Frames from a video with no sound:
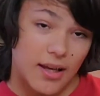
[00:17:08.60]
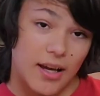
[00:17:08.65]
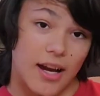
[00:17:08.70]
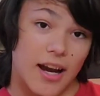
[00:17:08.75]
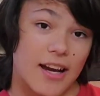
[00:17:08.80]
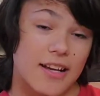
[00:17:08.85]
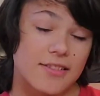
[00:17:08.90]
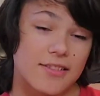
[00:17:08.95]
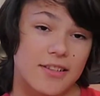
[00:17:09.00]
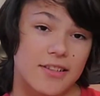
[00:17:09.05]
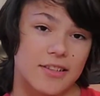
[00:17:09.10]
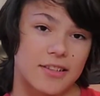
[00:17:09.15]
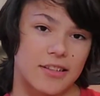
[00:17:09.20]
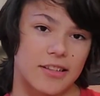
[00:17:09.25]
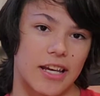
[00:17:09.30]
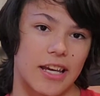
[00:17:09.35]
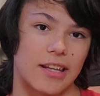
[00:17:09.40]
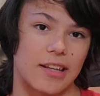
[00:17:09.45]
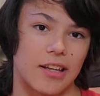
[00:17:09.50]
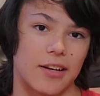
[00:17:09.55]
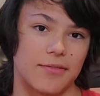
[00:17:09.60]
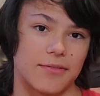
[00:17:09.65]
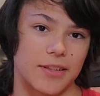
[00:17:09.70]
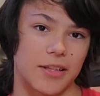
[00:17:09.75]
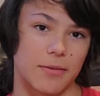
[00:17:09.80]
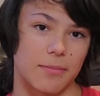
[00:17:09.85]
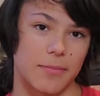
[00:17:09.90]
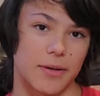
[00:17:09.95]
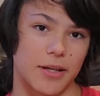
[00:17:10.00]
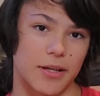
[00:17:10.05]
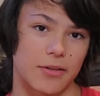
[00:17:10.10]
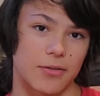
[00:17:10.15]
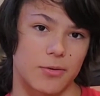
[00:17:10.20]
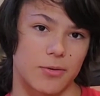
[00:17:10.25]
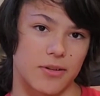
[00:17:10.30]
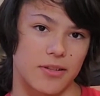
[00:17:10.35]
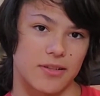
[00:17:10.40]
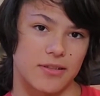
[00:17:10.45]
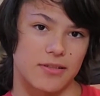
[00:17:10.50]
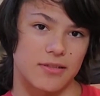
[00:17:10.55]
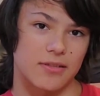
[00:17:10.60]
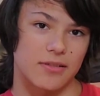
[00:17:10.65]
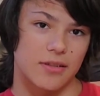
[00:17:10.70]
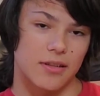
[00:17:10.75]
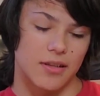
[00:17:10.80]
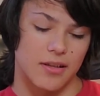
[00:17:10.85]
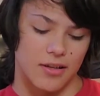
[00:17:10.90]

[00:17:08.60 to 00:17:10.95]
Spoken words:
I'd love to get a bigger tortoise.